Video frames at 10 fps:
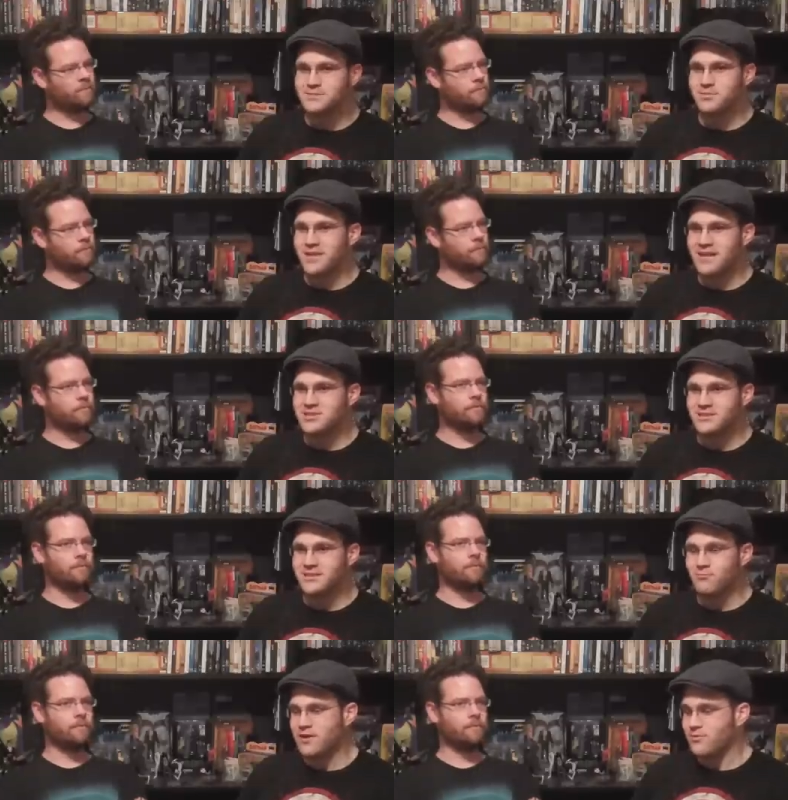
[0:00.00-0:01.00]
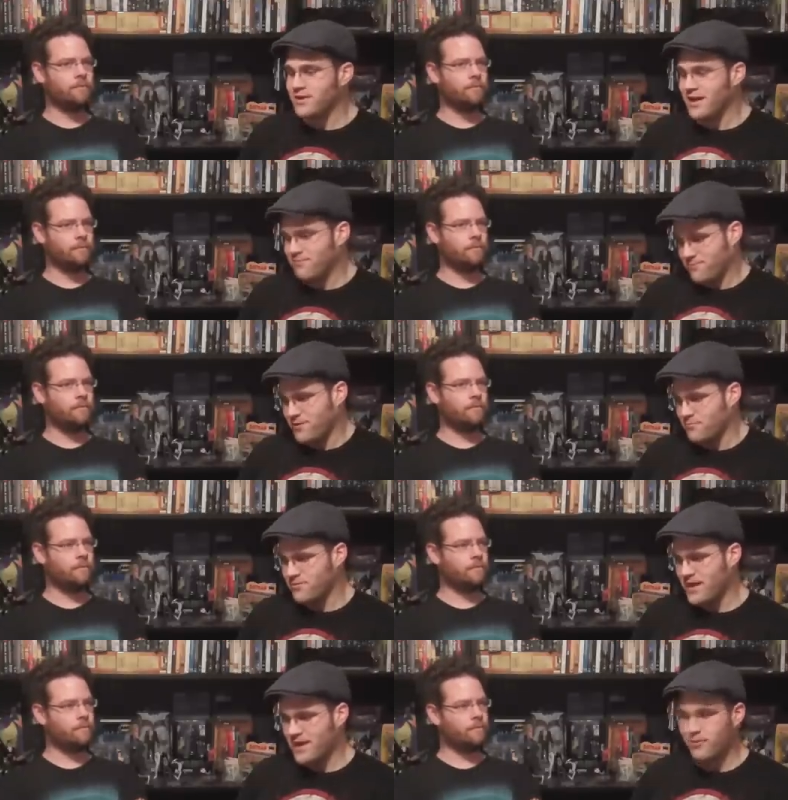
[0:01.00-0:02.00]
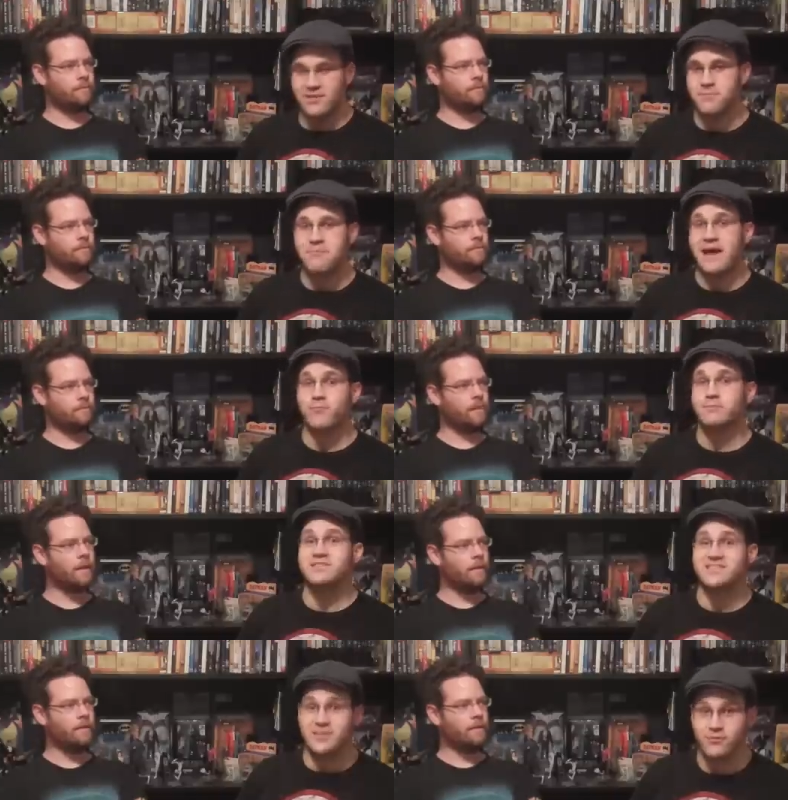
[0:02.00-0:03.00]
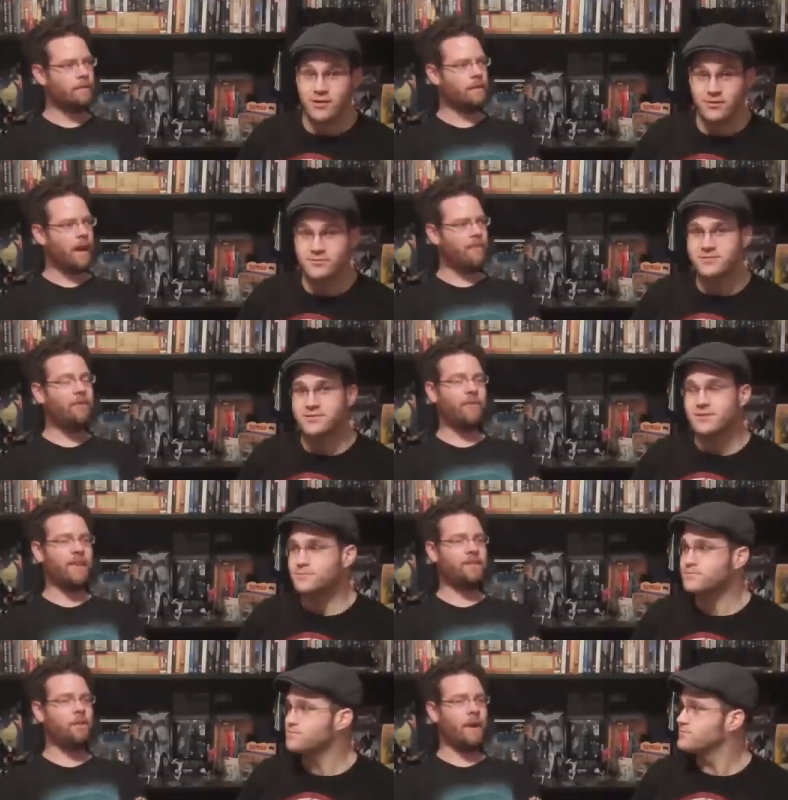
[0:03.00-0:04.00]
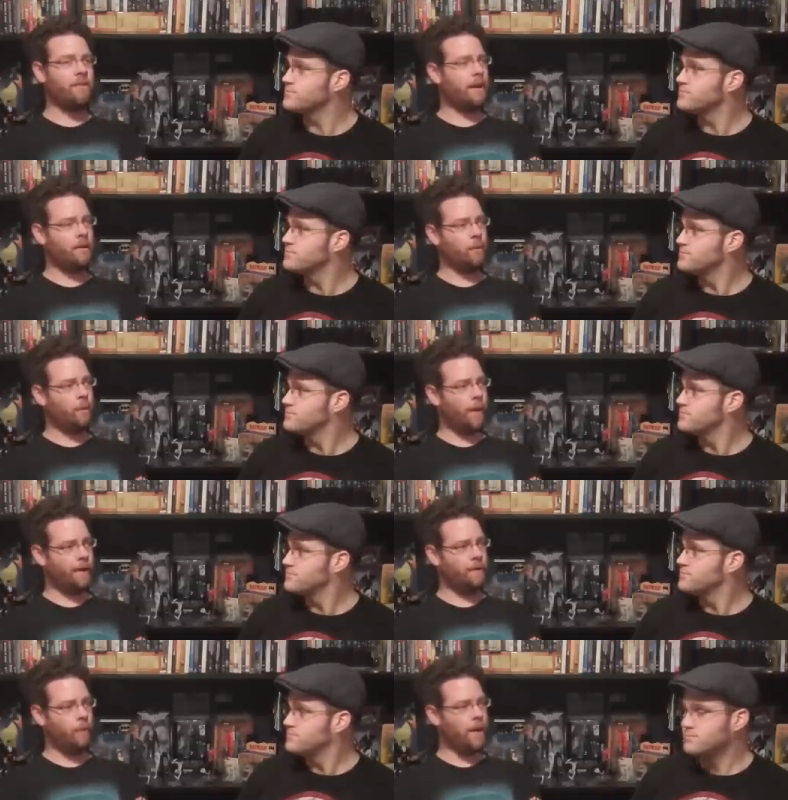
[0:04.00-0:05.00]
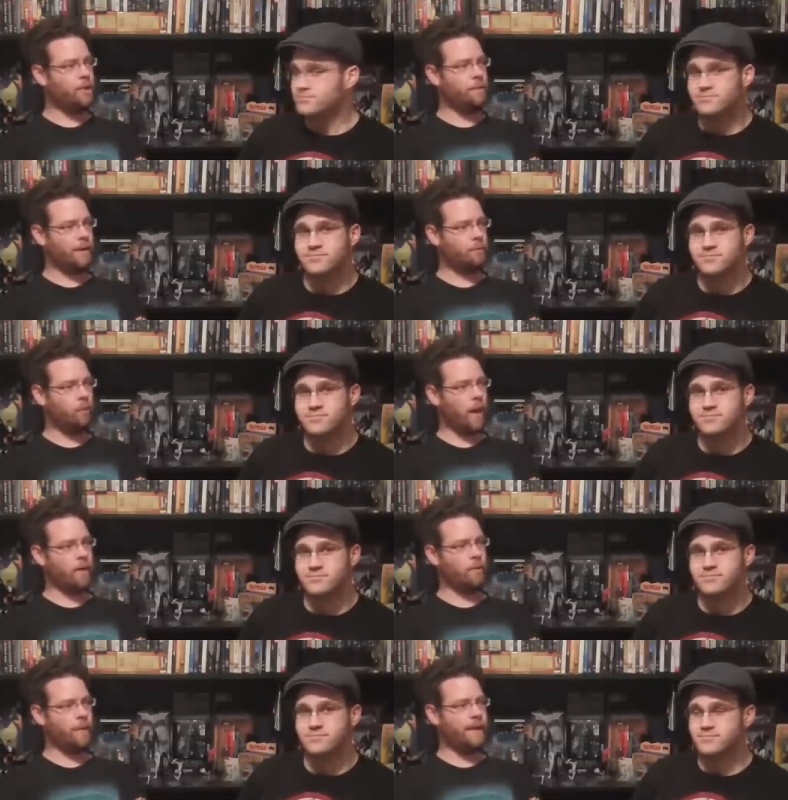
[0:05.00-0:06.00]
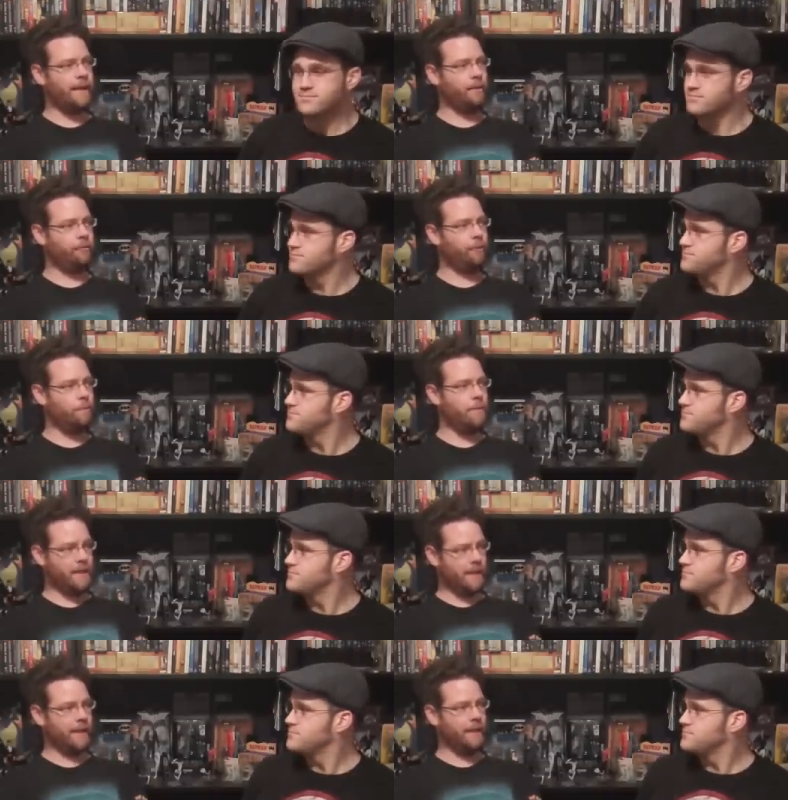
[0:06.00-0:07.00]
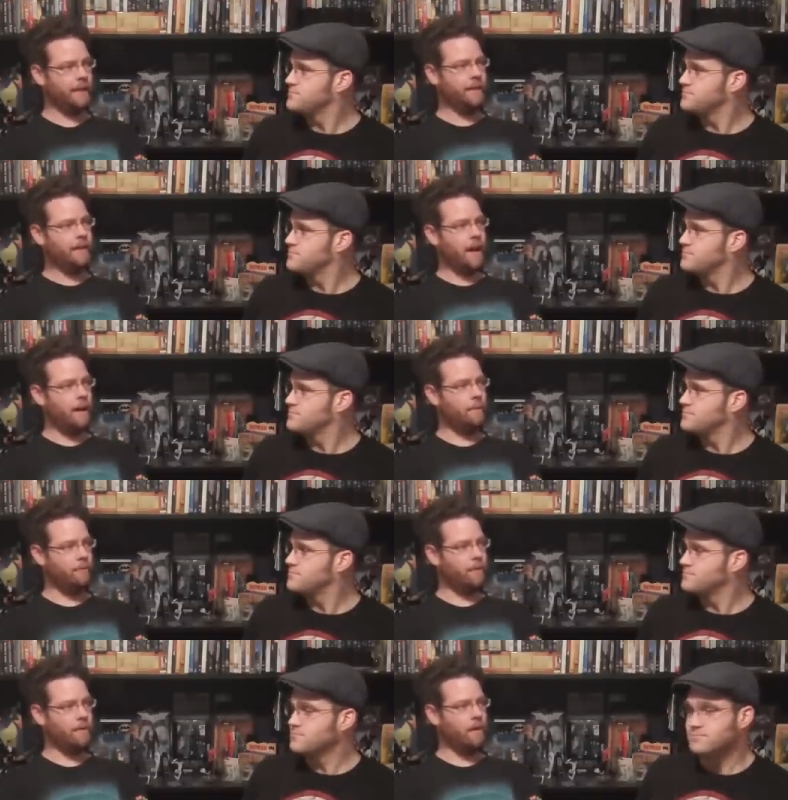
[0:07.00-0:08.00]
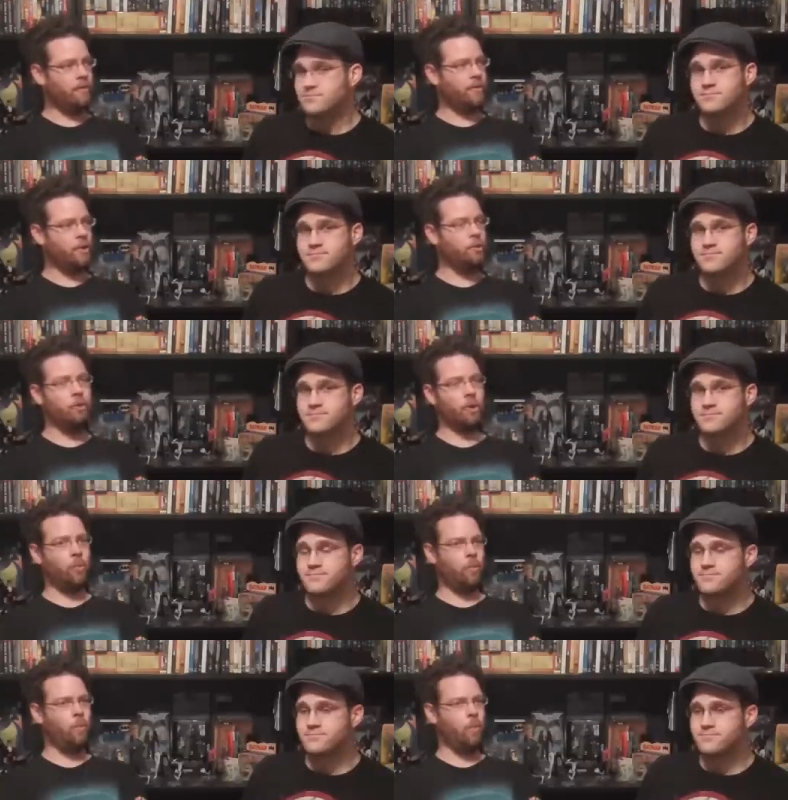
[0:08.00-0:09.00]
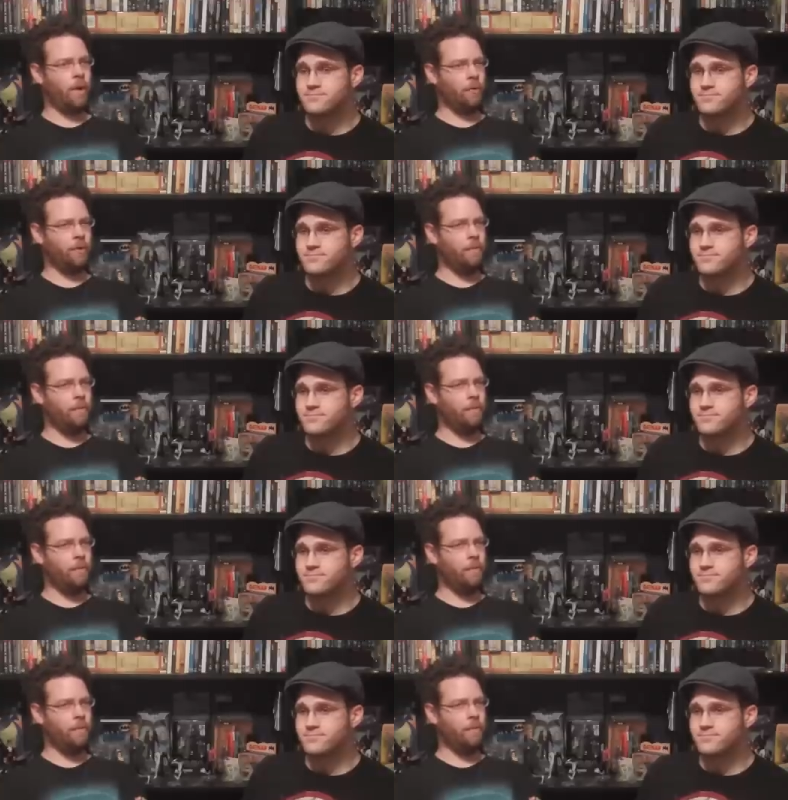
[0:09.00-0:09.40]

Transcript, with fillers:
Speaker 1: explanation than what you get from that, or even Batwoman 0.
Speaker 2: I thought that, too. I thought it required way too much prior reading for being a 52 book where